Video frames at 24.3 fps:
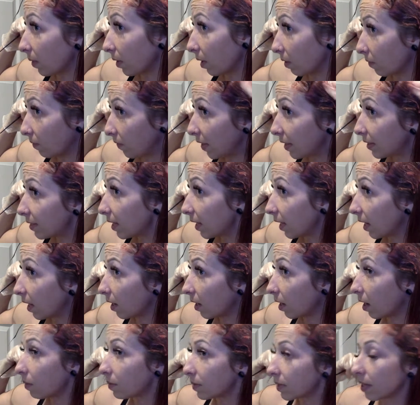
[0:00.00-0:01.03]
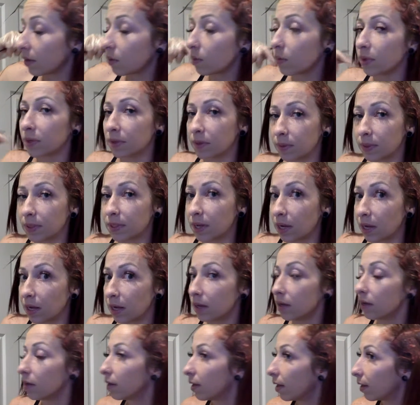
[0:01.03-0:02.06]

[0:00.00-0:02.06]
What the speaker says: without fixing it. And I was like, well duh,